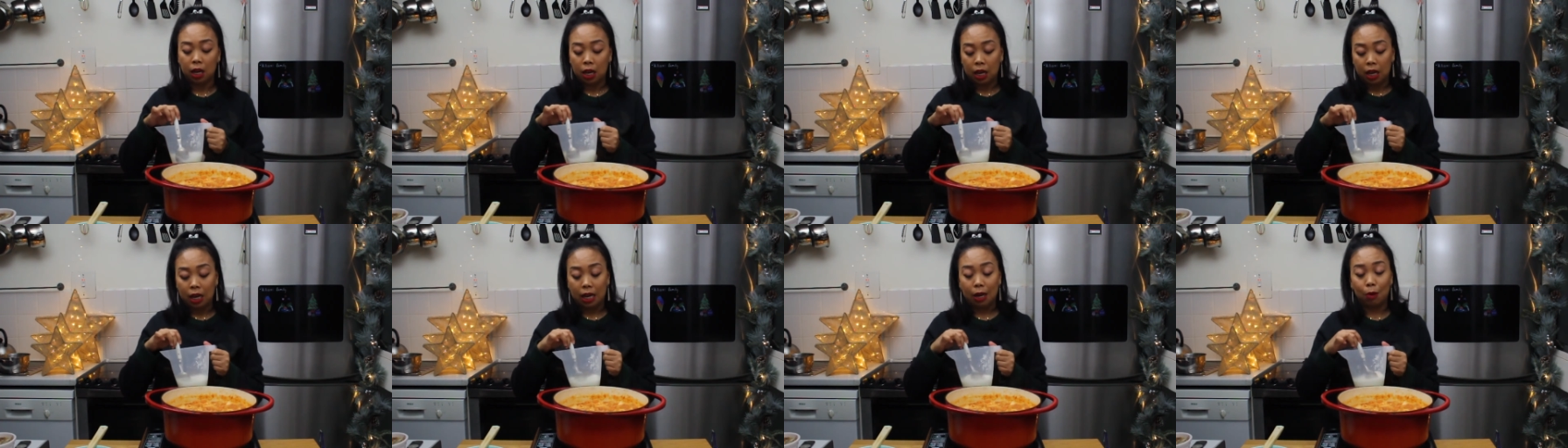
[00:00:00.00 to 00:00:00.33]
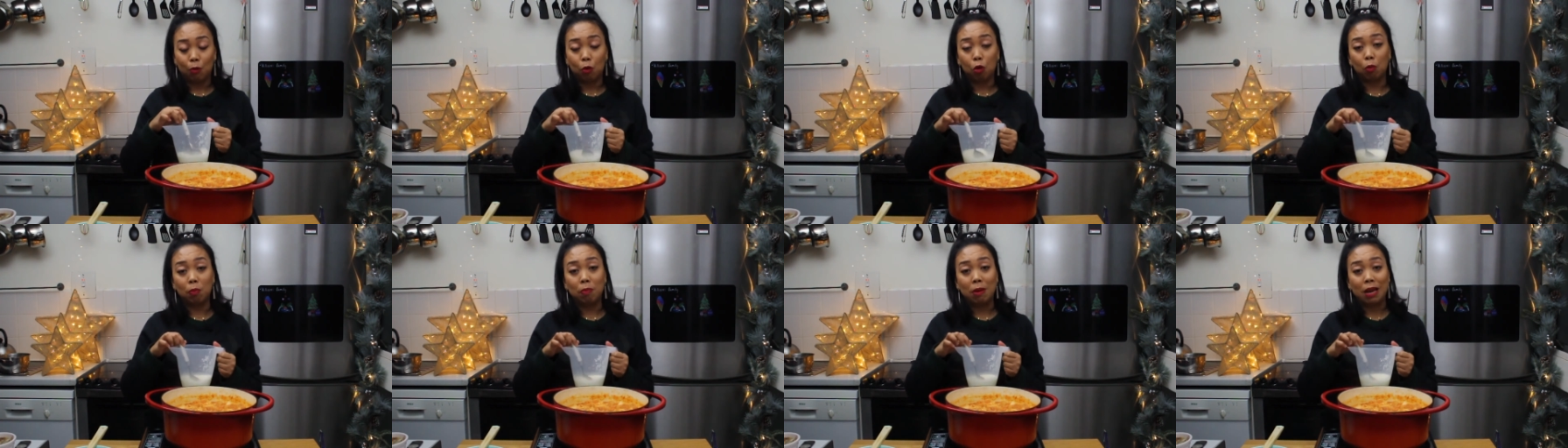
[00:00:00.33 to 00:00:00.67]
It
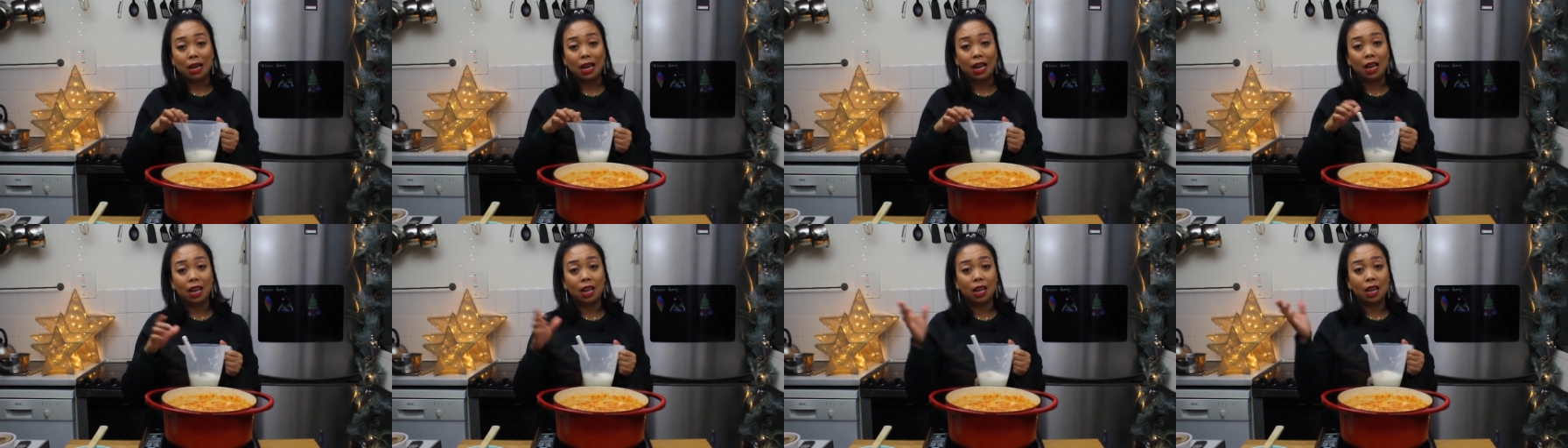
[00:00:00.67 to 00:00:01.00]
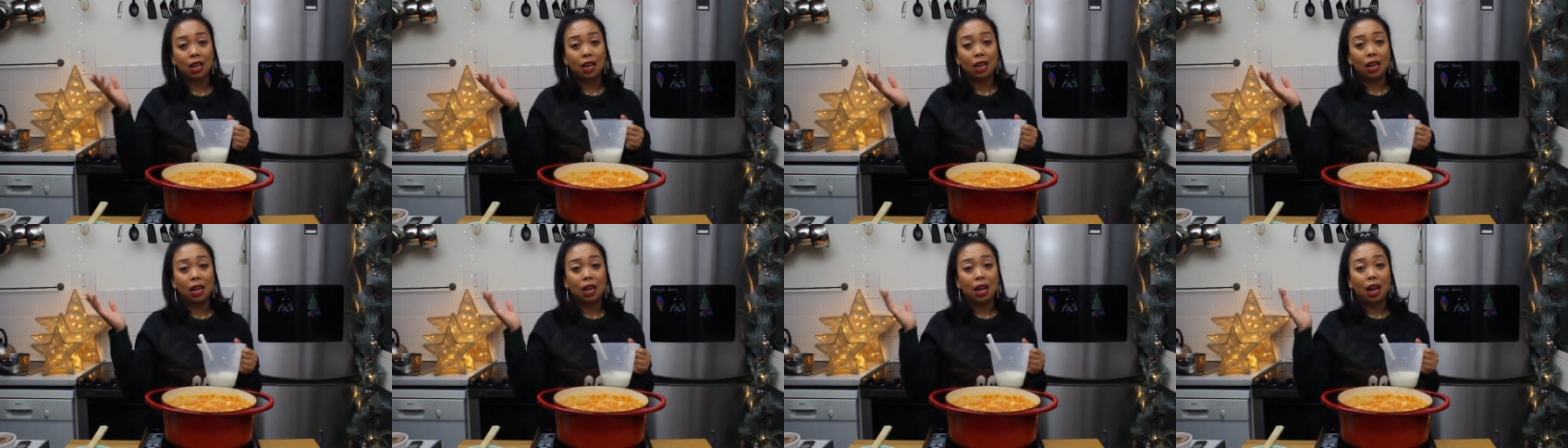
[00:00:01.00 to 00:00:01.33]
will be
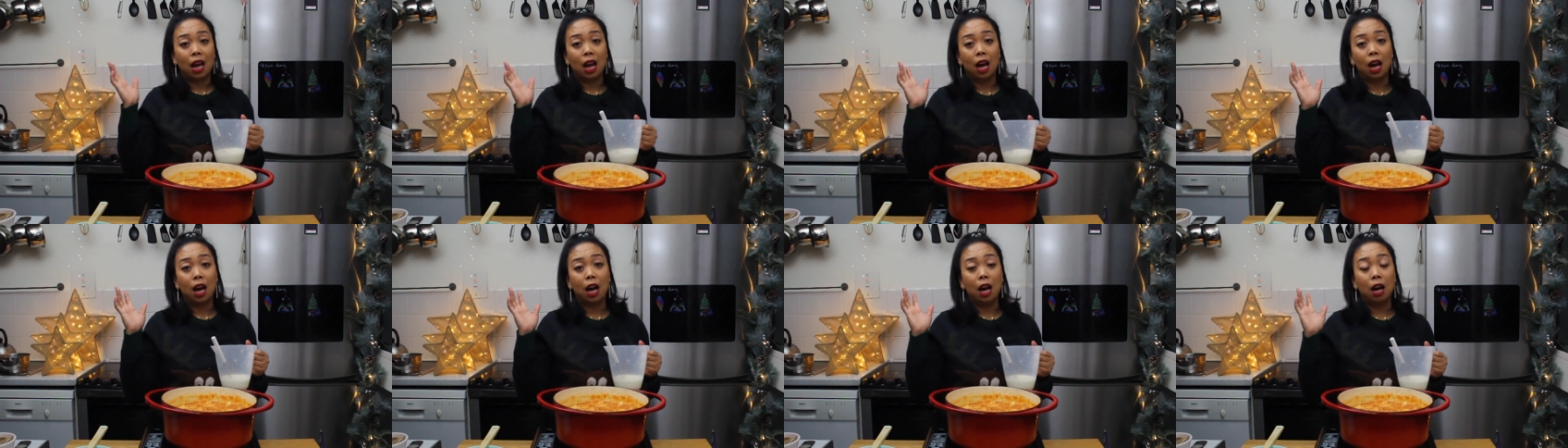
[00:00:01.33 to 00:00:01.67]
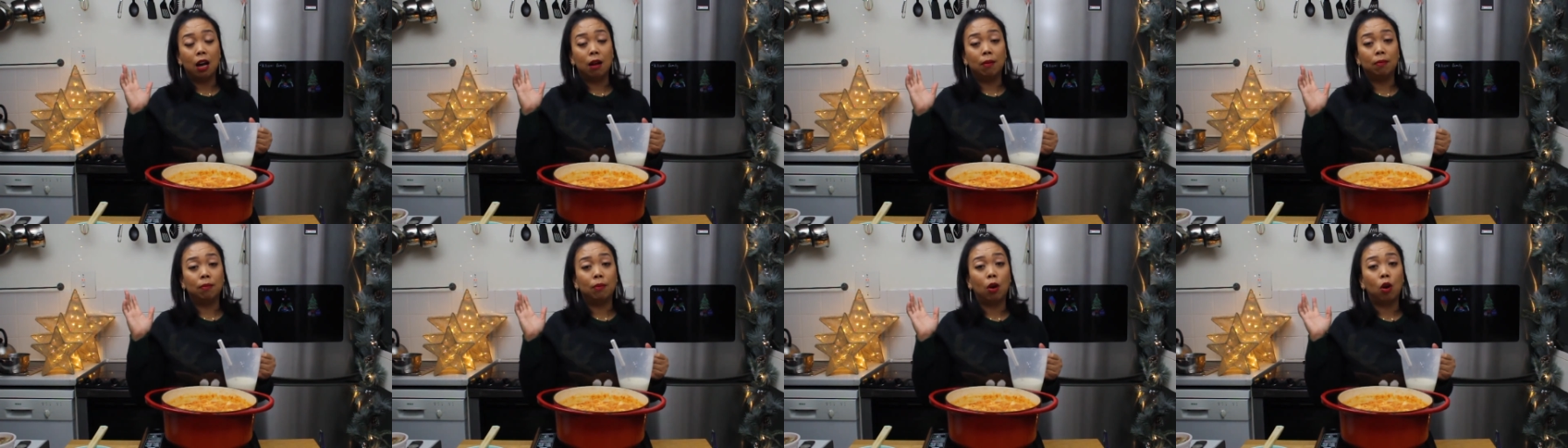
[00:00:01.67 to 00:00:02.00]

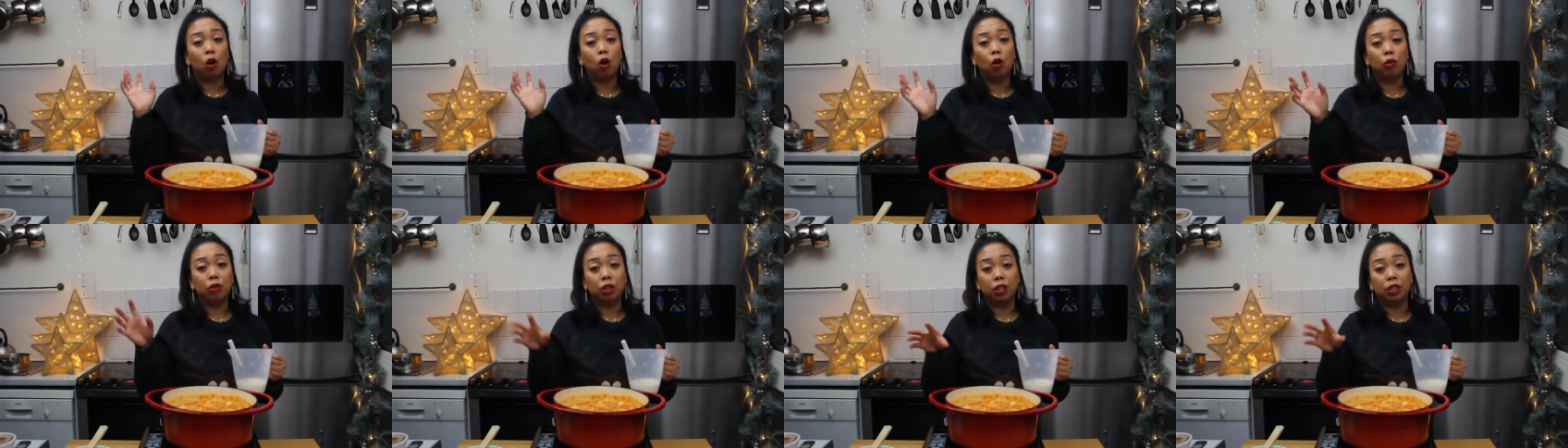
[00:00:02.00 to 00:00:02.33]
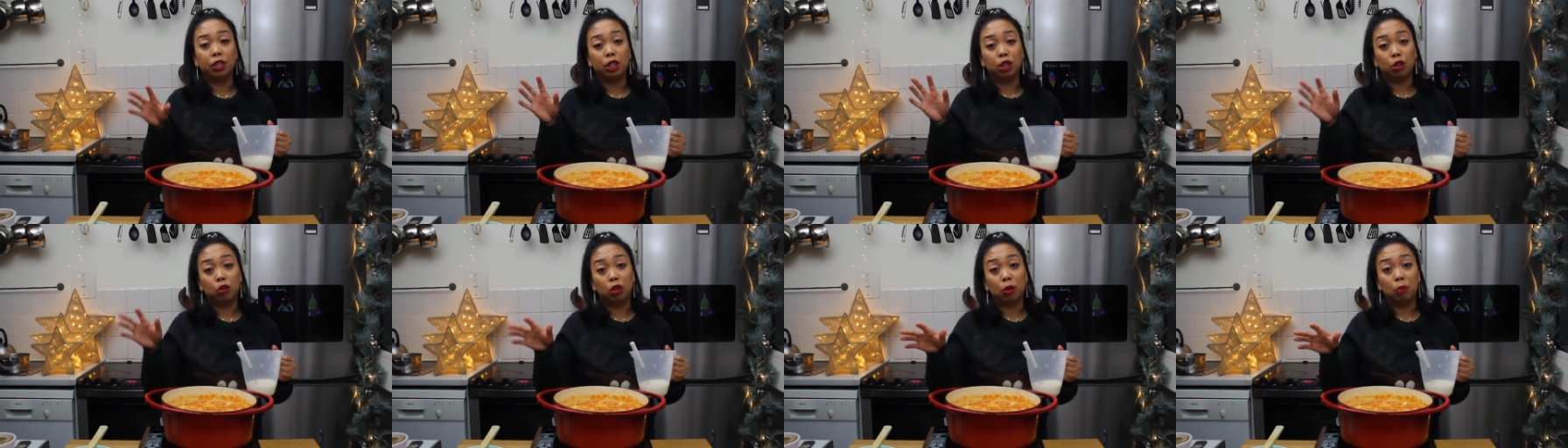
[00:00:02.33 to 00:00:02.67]
on the
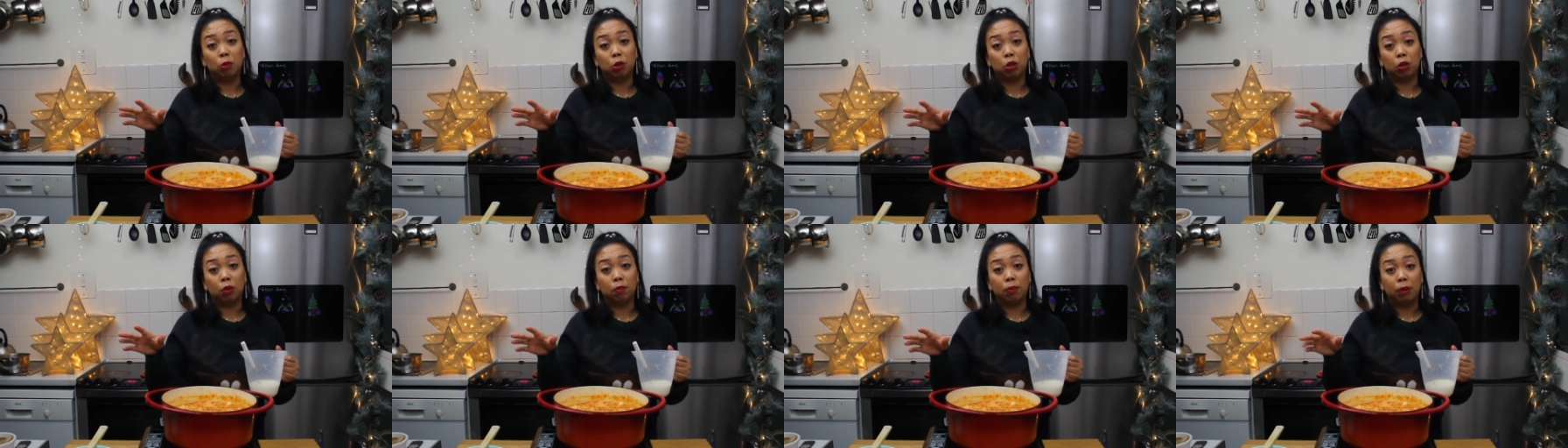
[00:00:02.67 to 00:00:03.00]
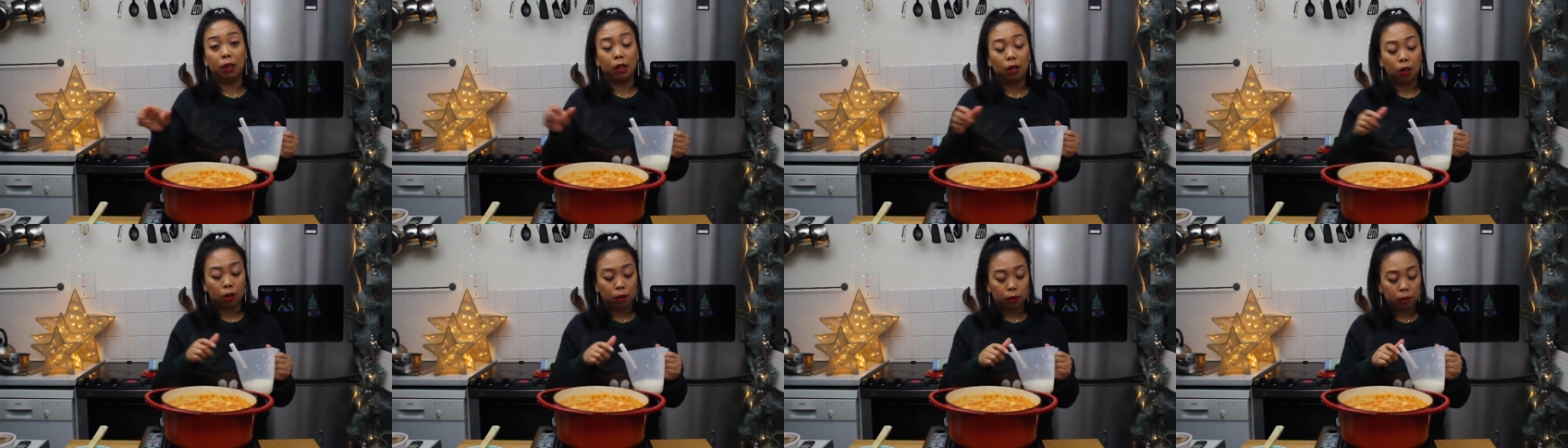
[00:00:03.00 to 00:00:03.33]
description
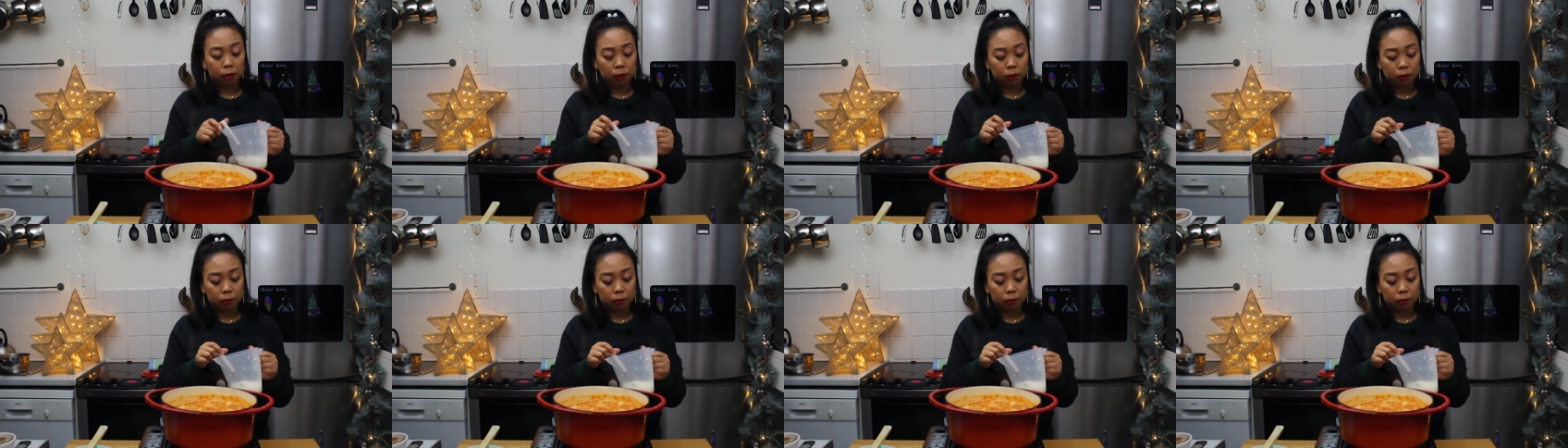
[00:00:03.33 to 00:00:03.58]
below.